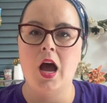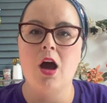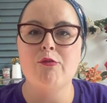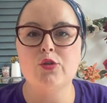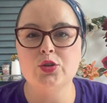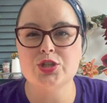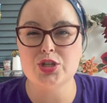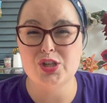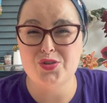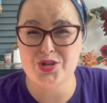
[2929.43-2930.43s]
Full
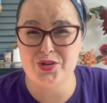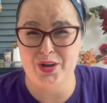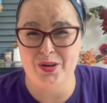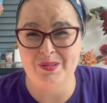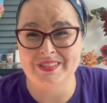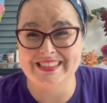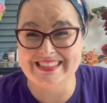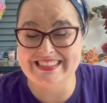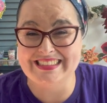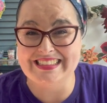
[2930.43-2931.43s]
disclosure though,
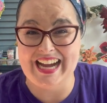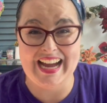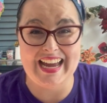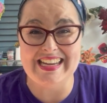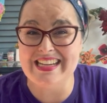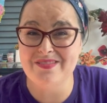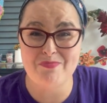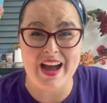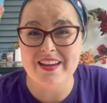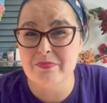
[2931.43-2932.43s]
I didn't
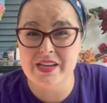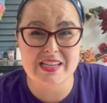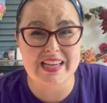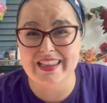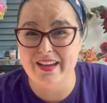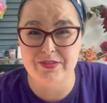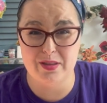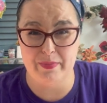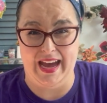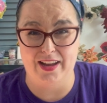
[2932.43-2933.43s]
buy it because I loved the
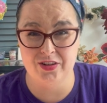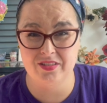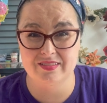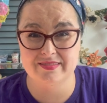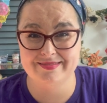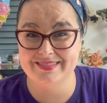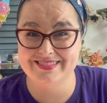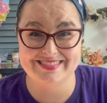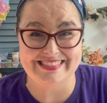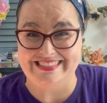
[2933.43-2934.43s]
pattern.
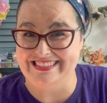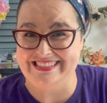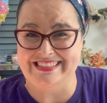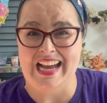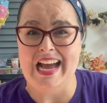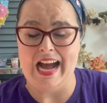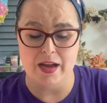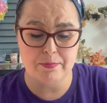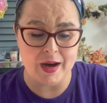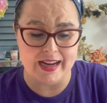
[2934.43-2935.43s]
Mm-mm. I
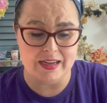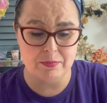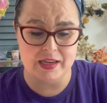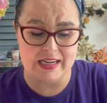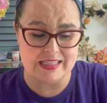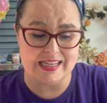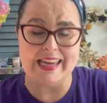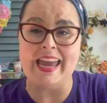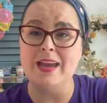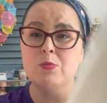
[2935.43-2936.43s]
bought it because it
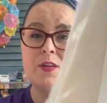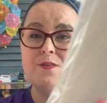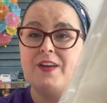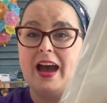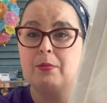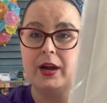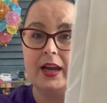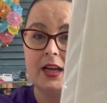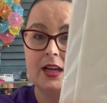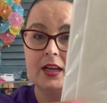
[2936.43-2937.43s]
came with
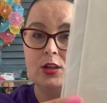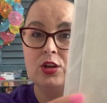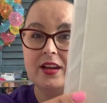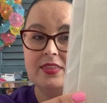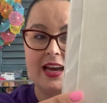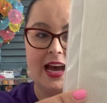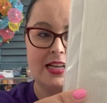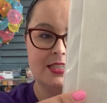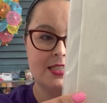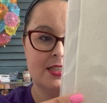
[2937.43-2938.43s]
fabric. Look at
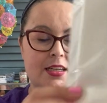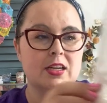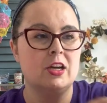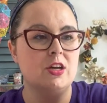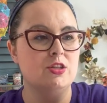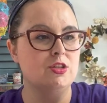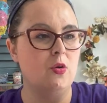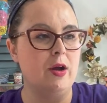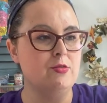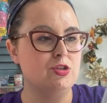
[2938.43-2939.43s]
that.
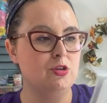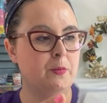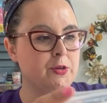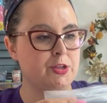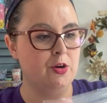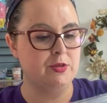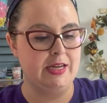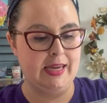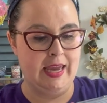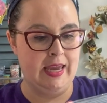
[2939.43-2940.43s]
So I was super stoked.
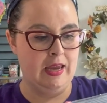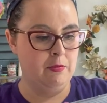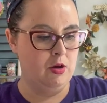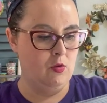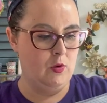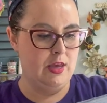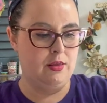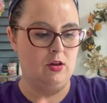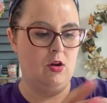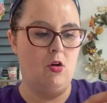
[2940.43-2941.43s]
It came
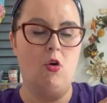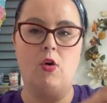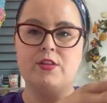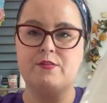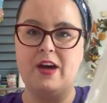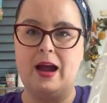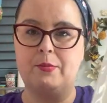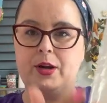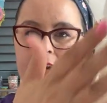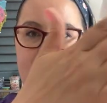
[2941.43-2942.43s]
with all the
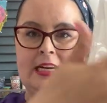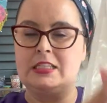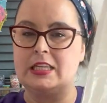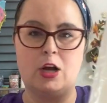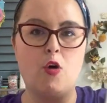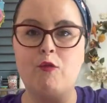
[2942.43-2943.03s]
fabric and it's like a